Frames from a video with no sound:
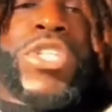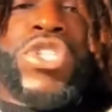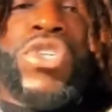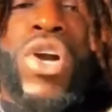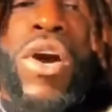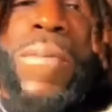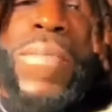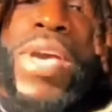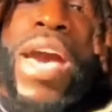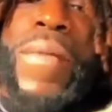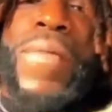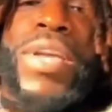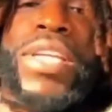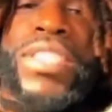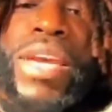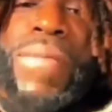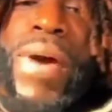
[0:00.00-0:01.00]
But you're going to be
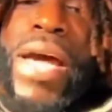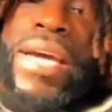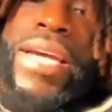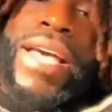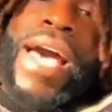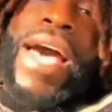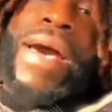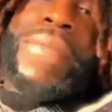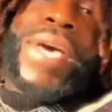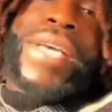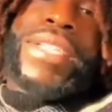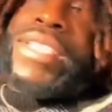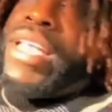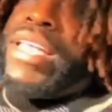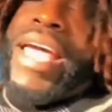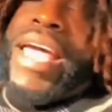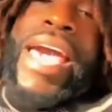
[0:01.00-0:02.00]
able to see by the
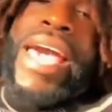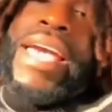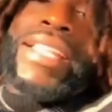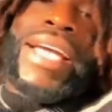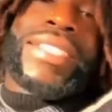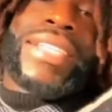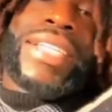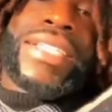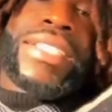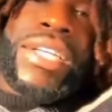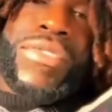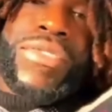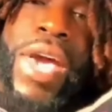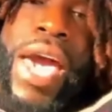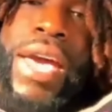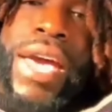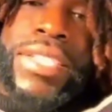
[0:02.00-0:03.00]
comments that they ain't listening
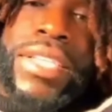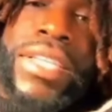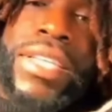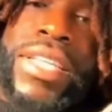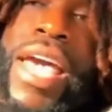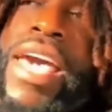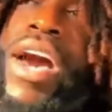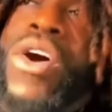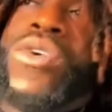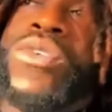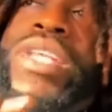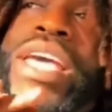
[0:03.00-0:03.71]
to the facts. They